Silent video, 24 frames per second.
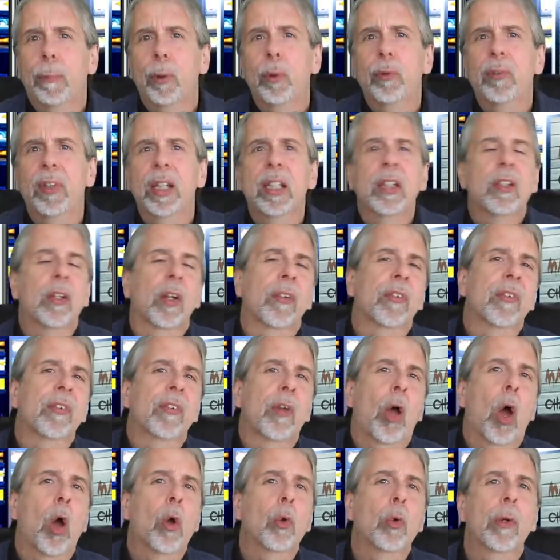Putin
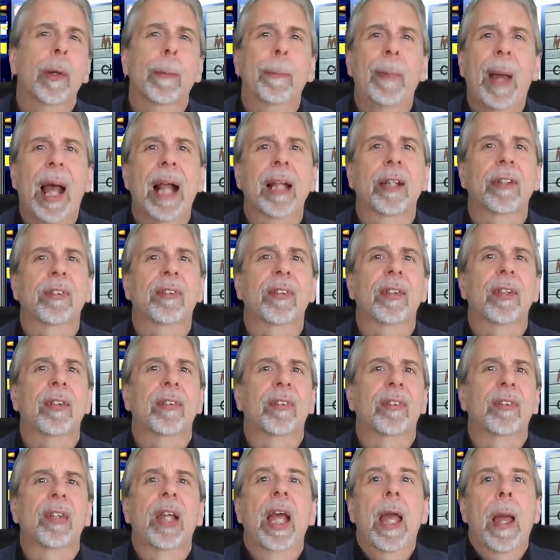doesn't own
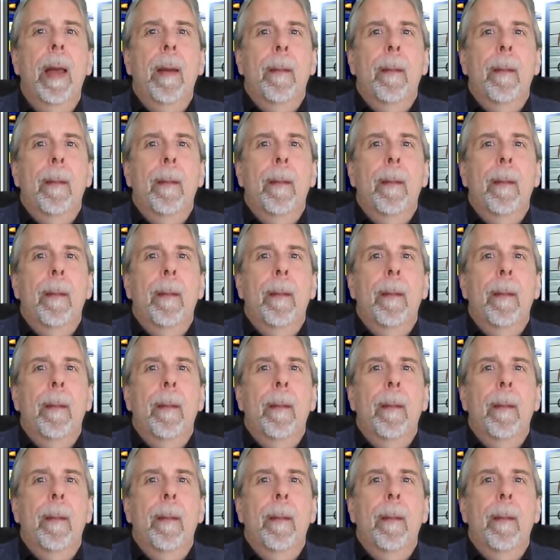palaces.